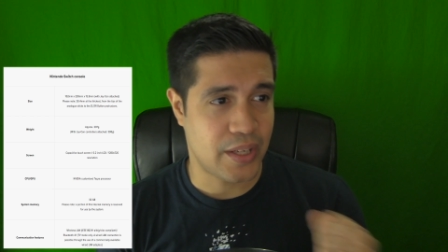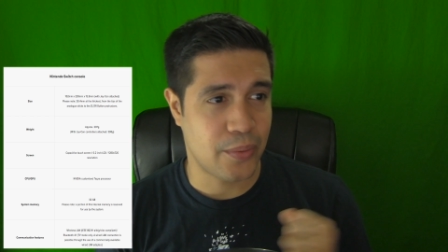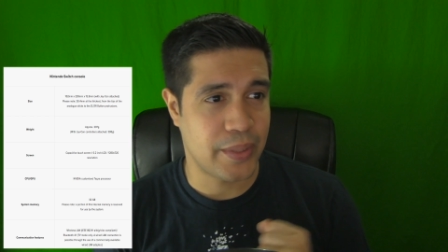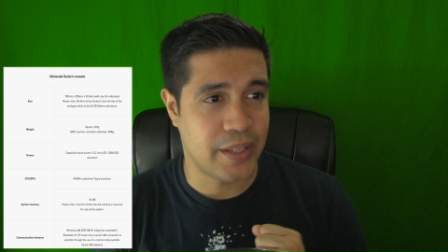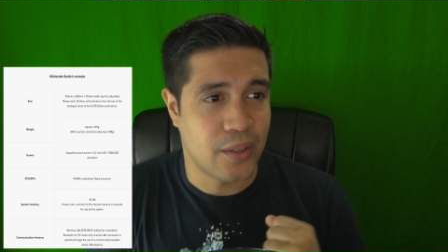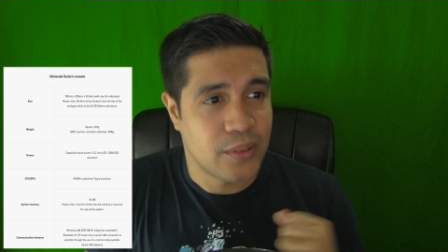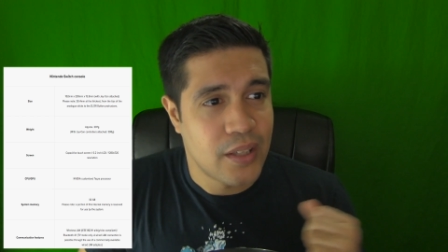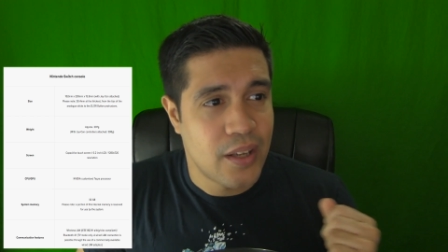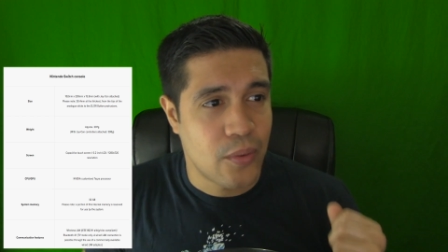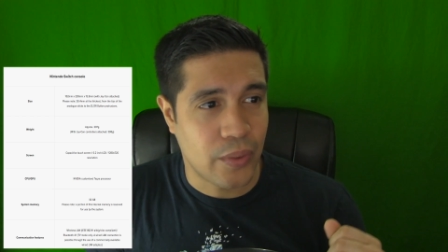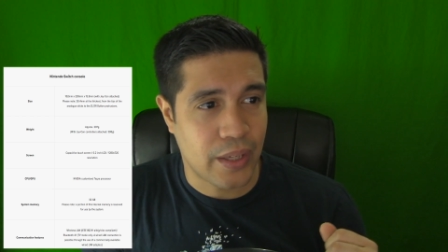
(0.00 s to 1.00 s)
So here we go.
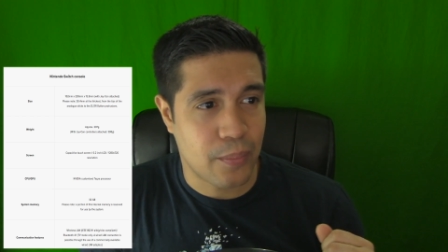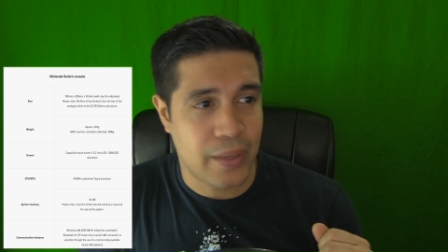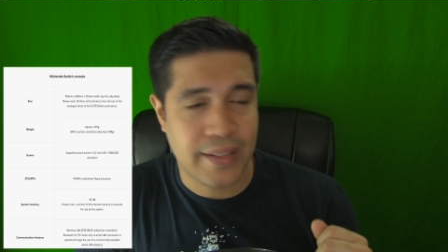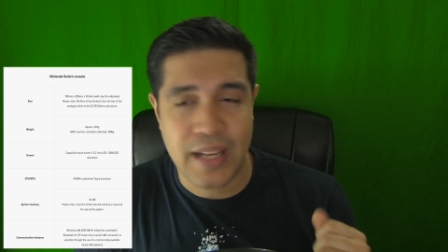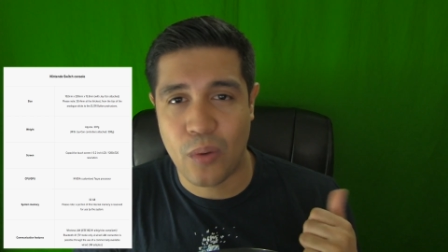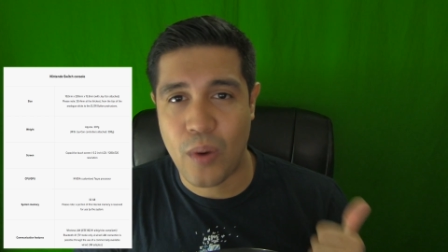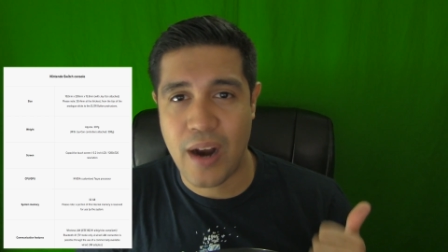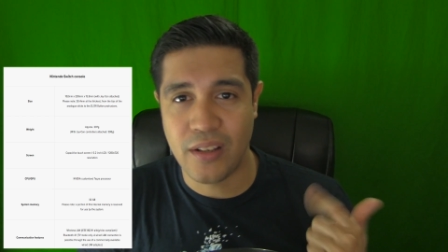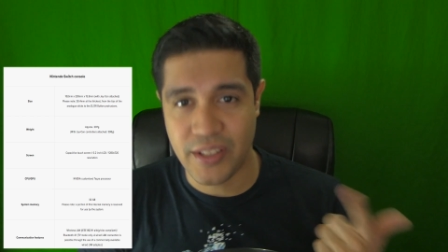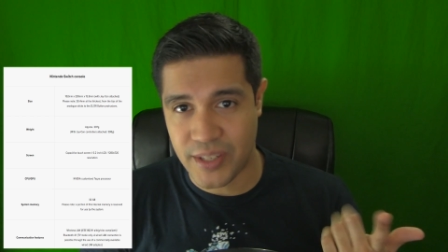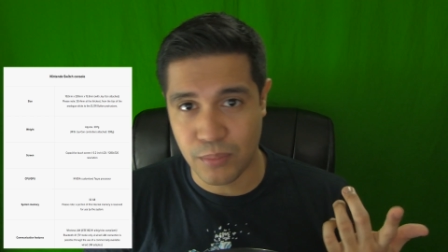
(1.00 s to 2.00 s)
We're gonna break down
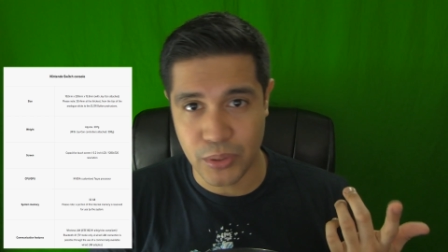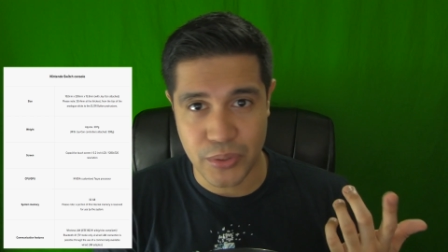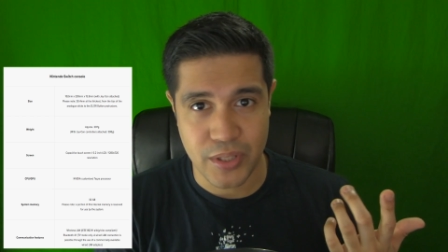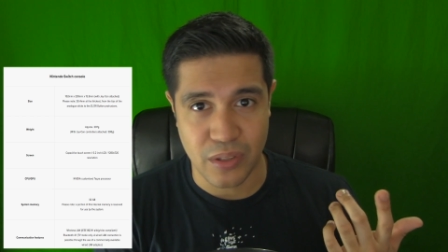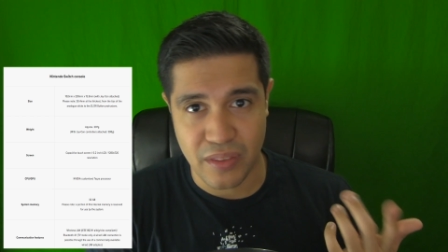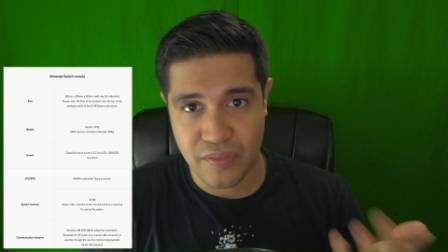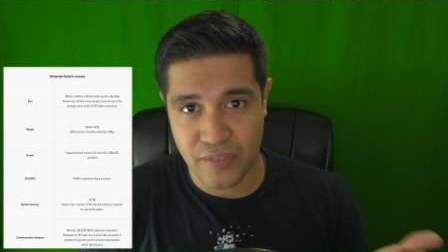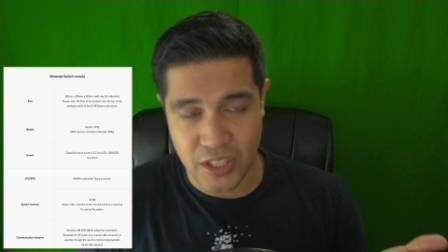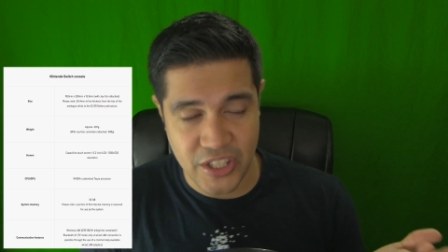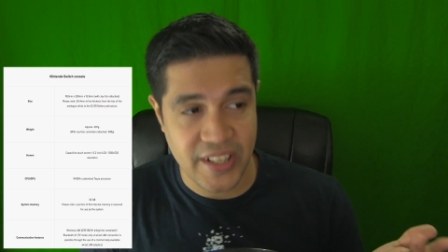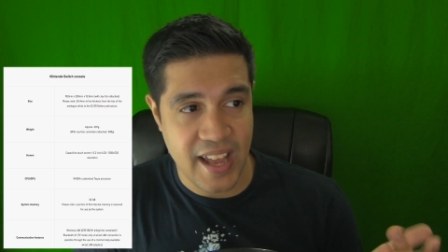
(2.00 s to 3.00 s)
wireless and Bluetooth
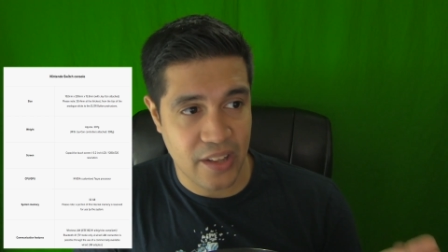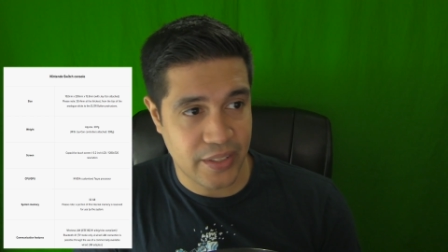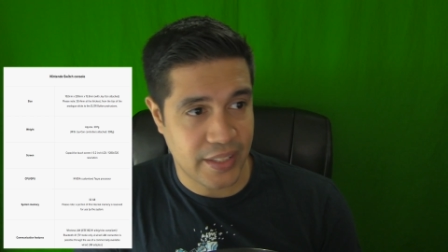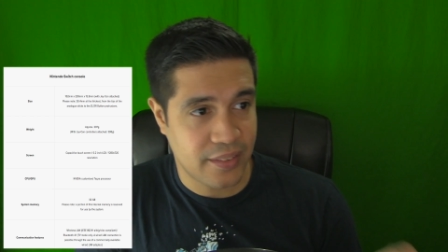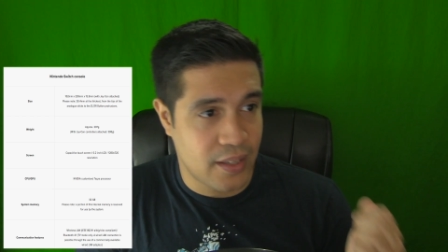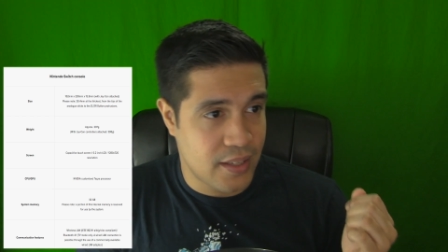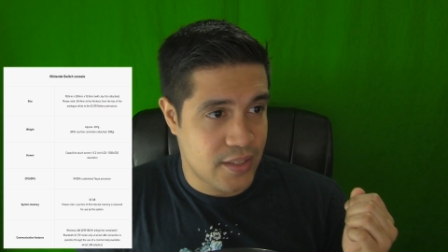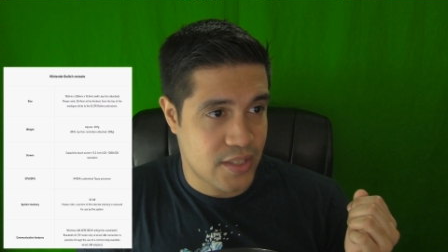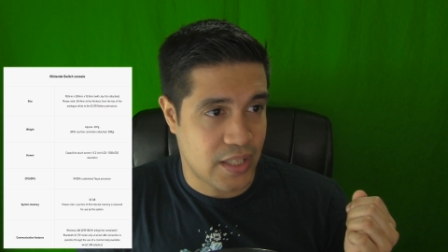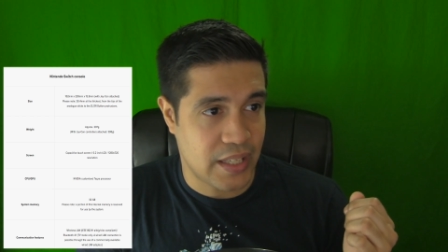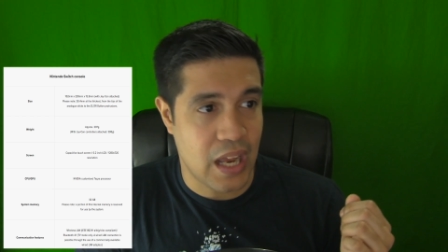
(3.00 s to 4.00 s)
functionality.
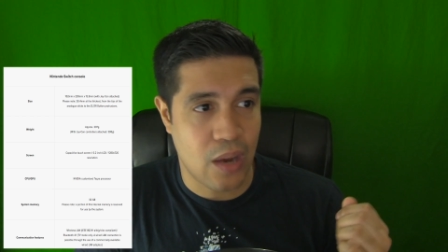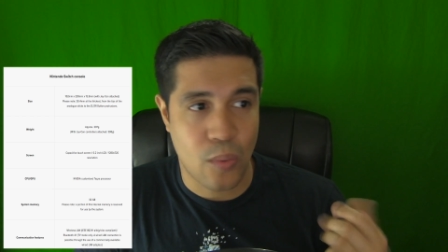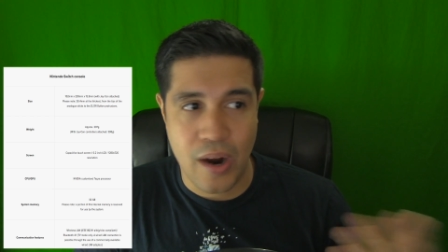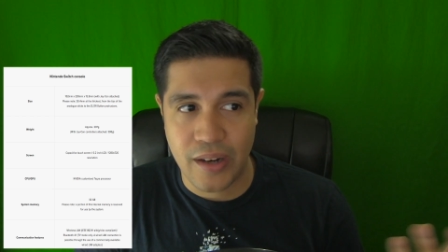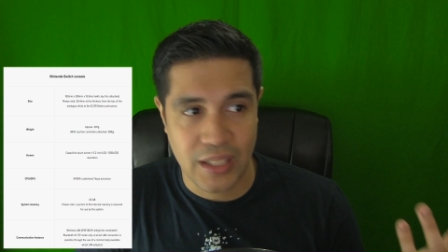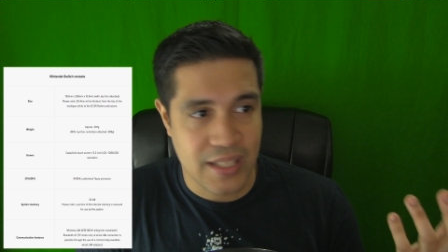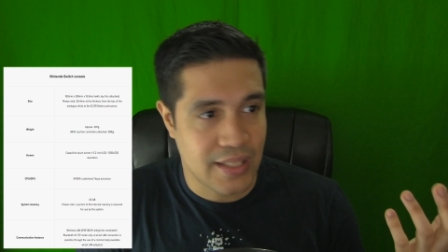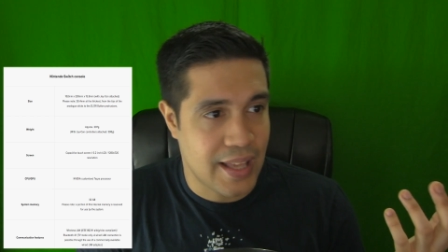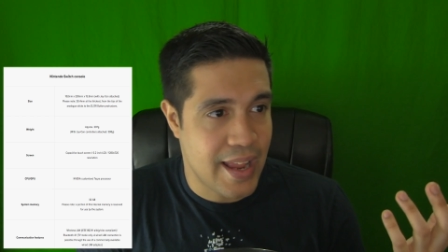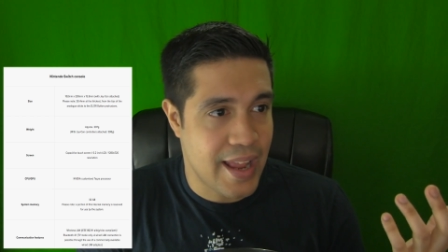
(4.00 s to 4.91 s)
So you got wireless